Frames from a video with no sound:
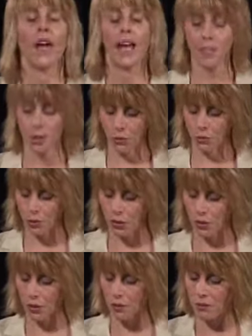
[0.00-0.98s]
a
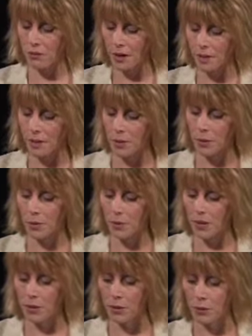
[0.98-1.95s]
deferred variable
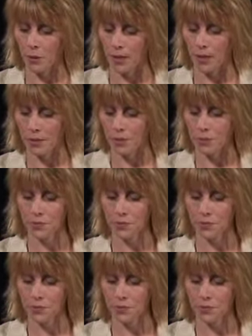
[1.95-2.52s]
annuity.